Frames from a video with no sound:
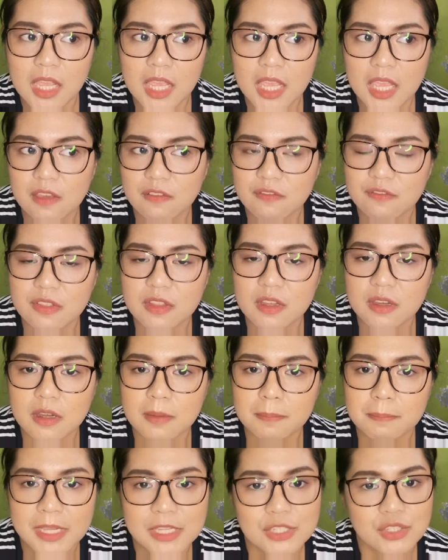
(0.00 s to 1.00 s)
if
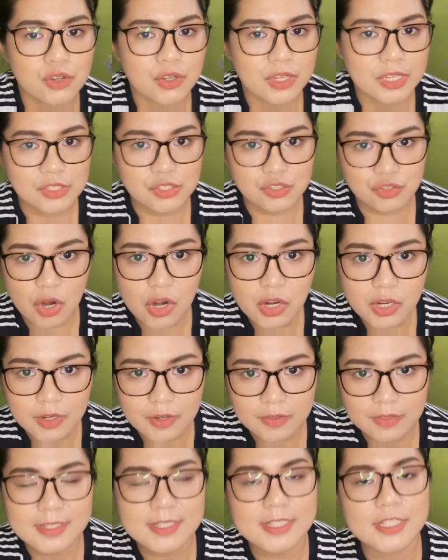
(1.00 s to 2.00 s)
the peso is
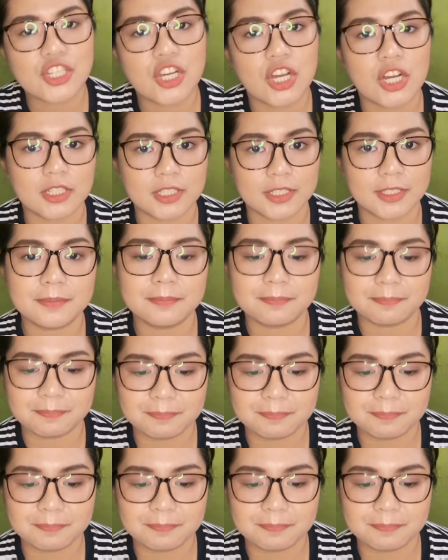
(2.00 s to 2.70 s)
stronger than the dollar.